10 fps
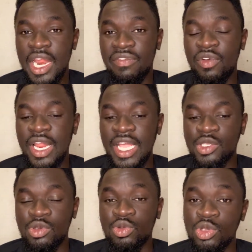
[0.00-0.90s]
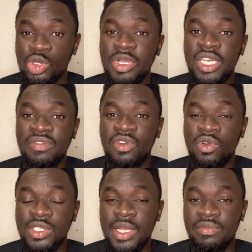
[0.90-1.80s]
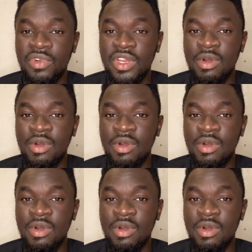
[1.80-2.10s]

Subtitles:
and I felt like it was going to be a difficult game for